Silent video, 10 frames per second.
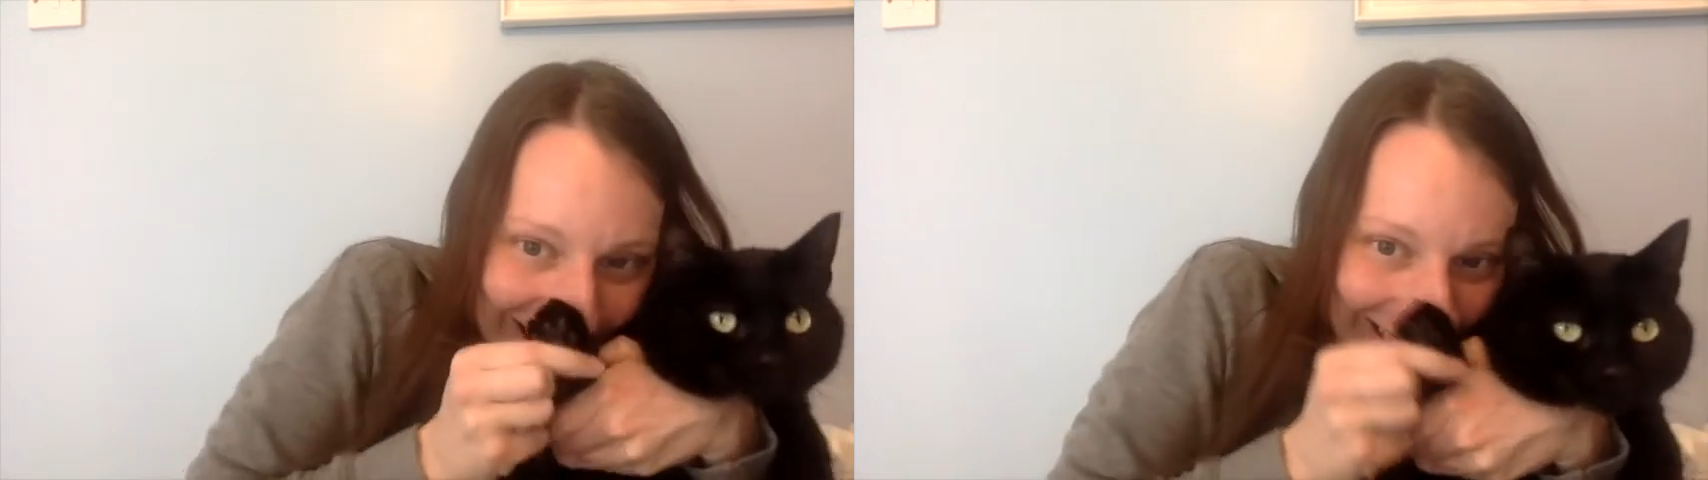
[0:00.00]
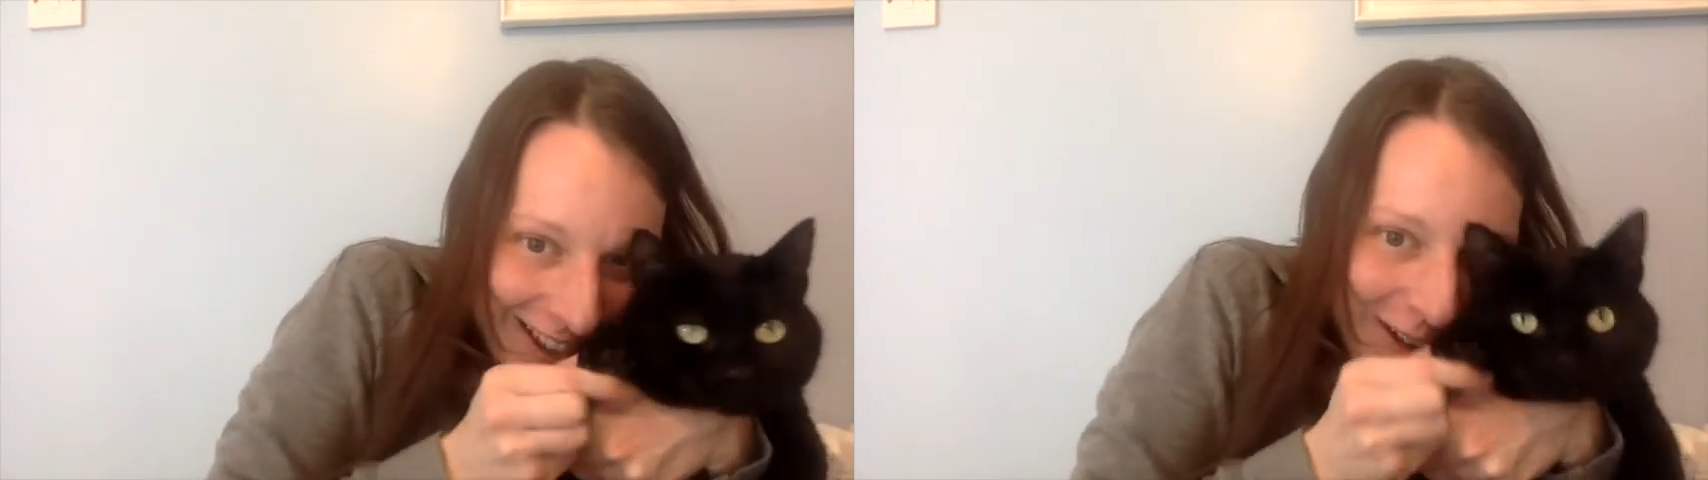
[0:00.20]

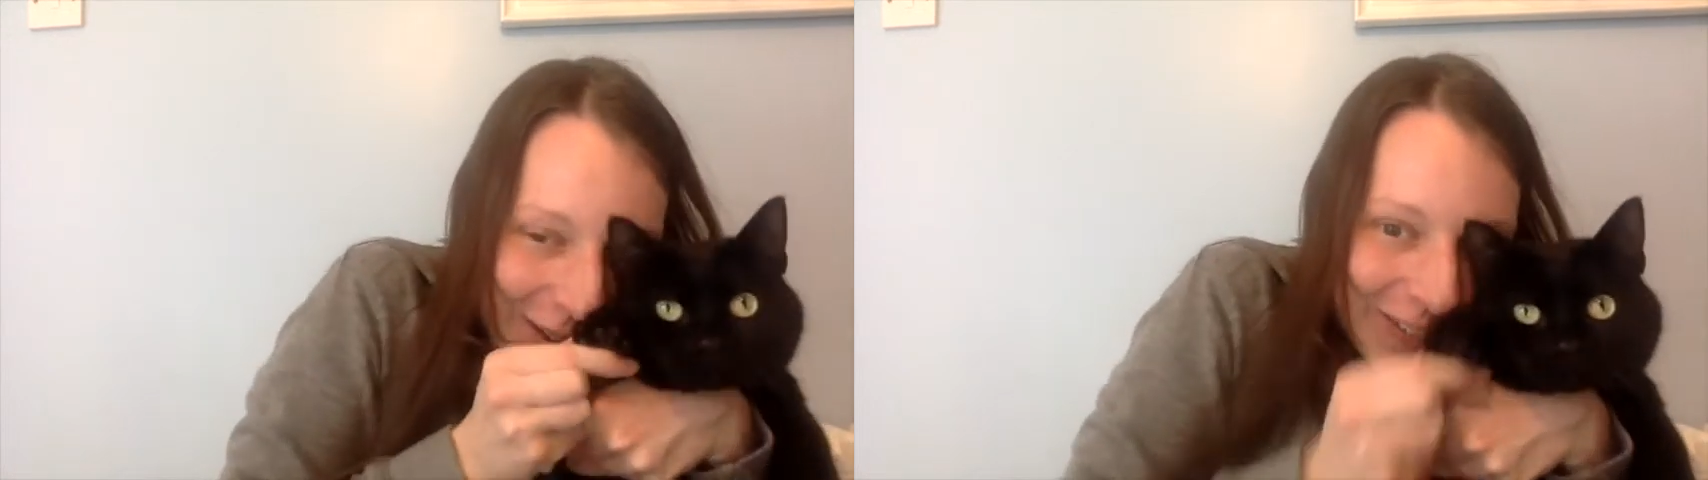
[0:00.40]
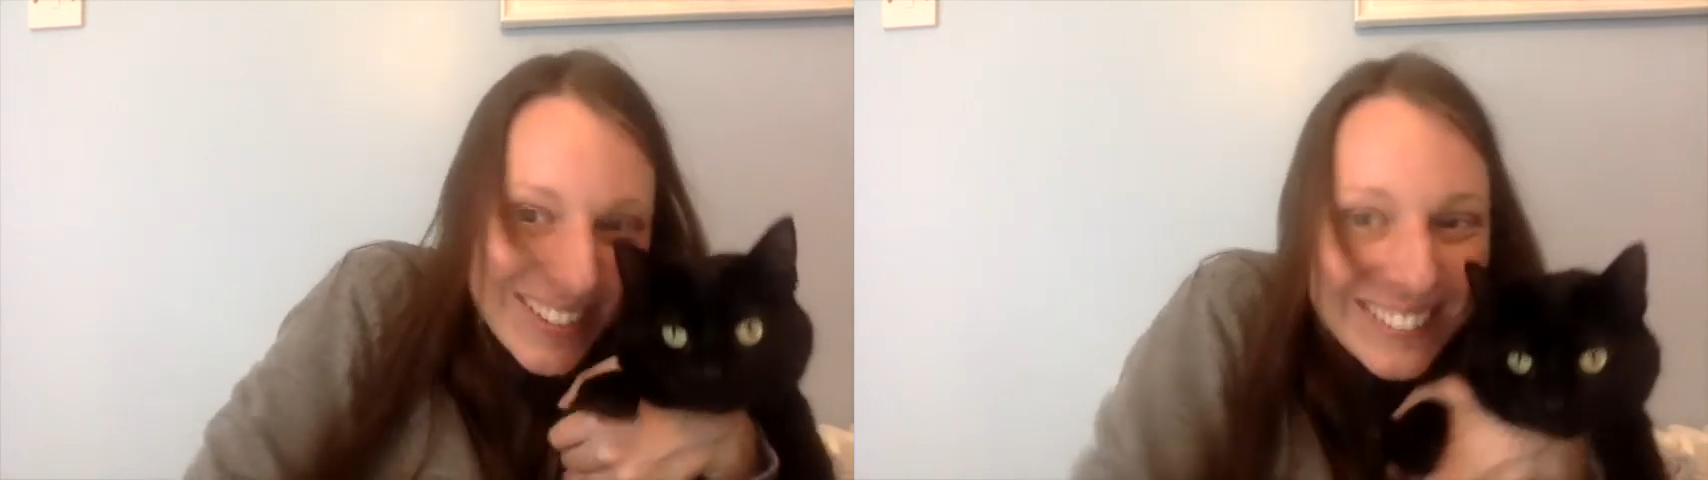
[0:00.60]

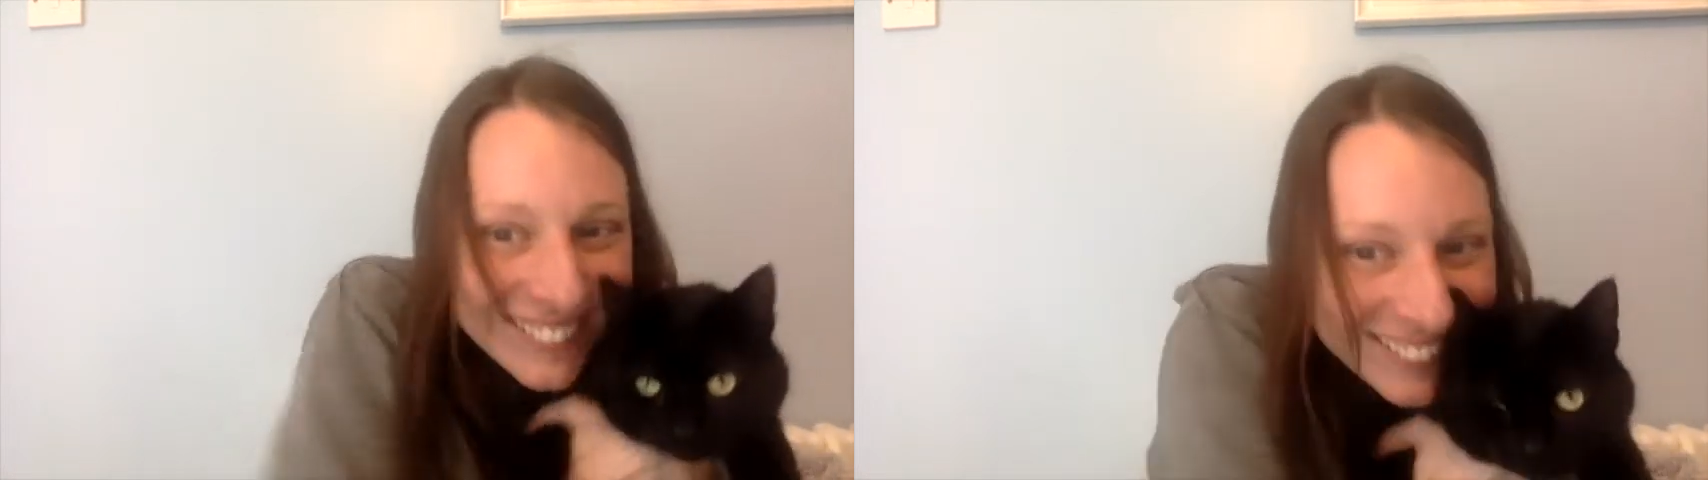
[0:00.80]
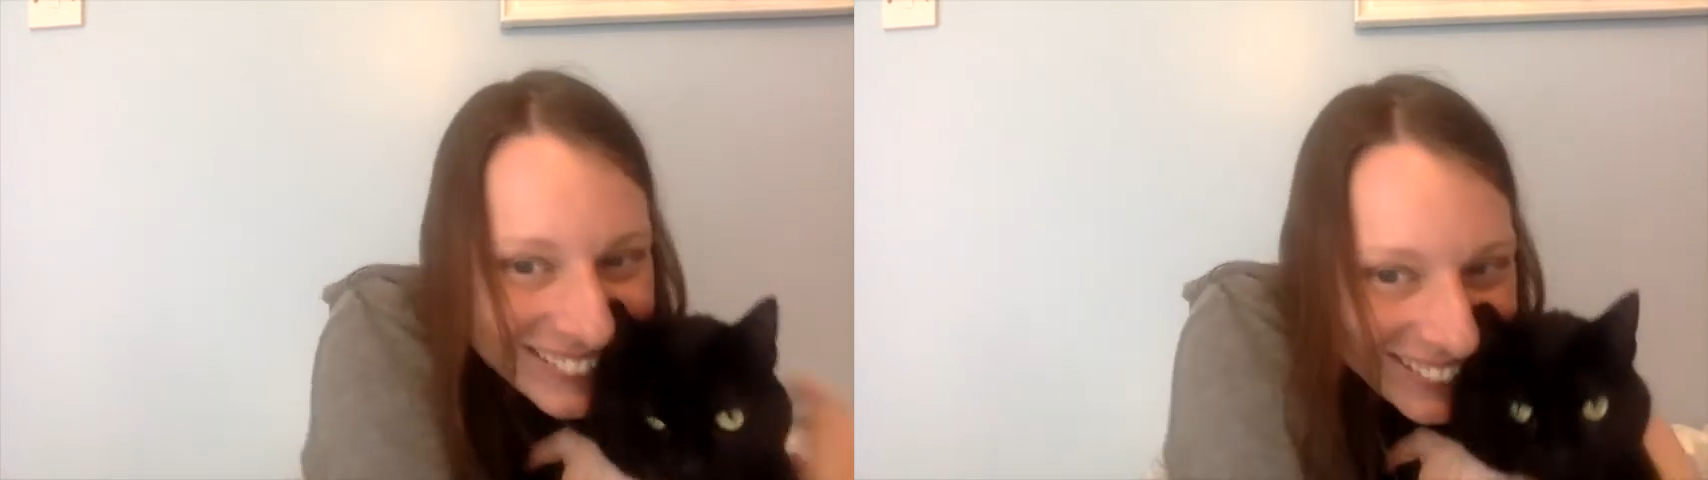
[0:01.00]

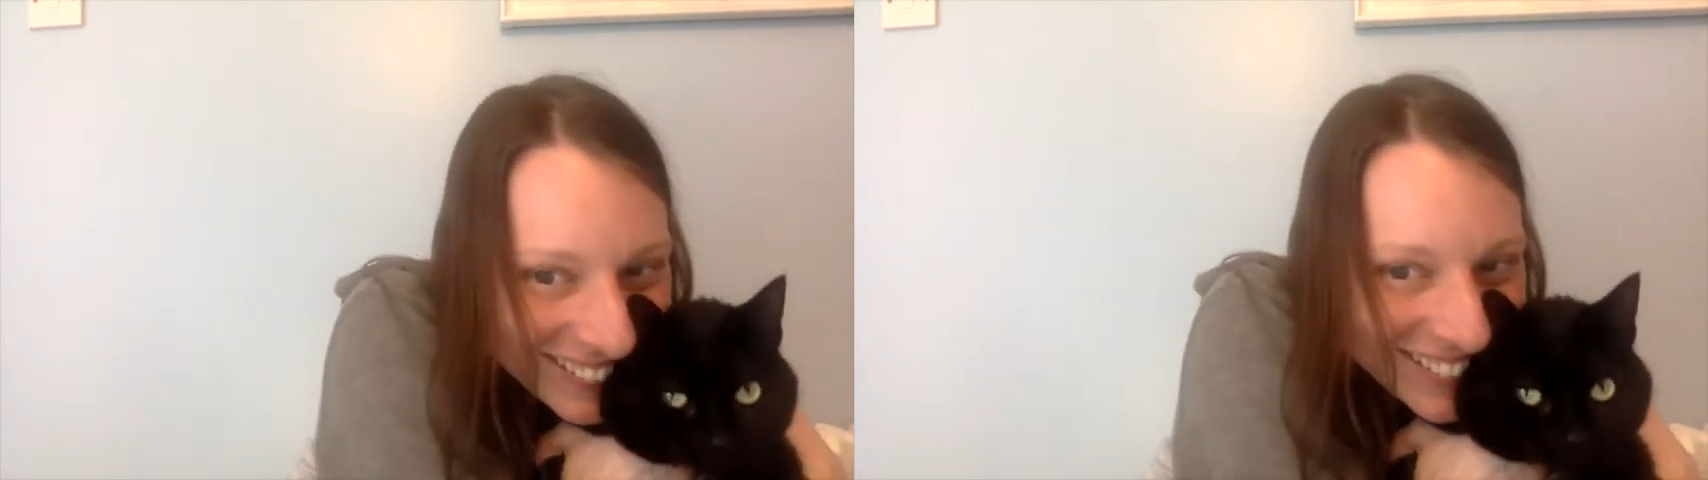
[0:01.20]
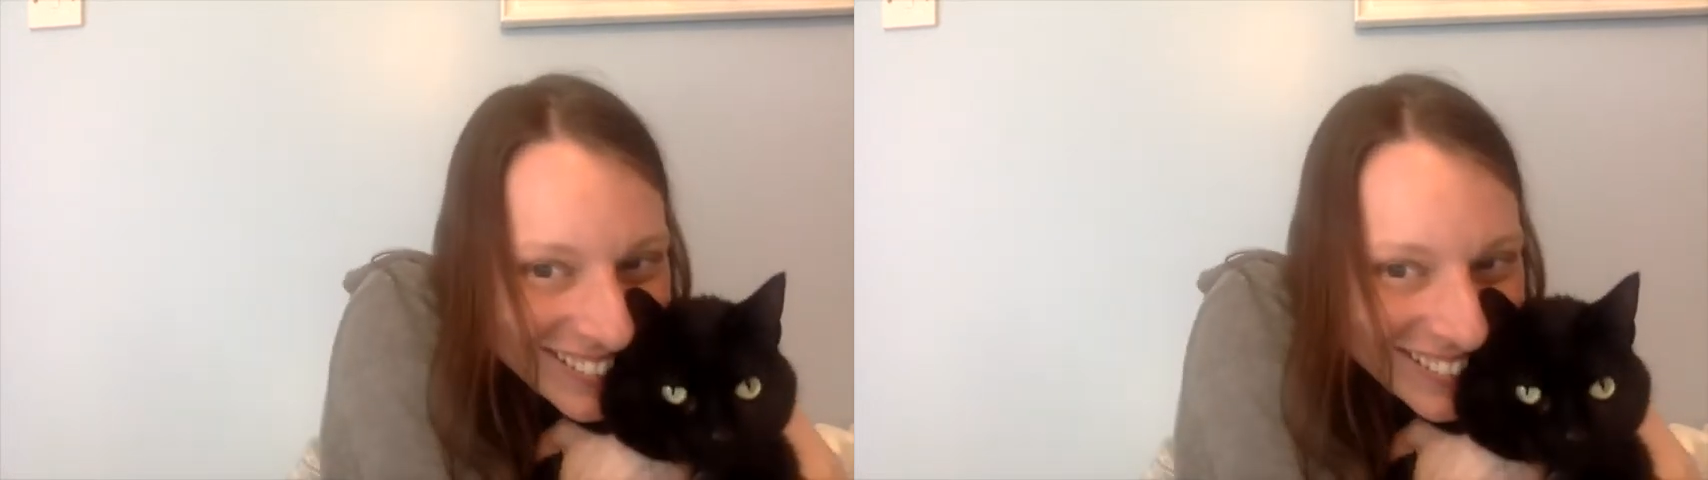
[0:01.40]
hello.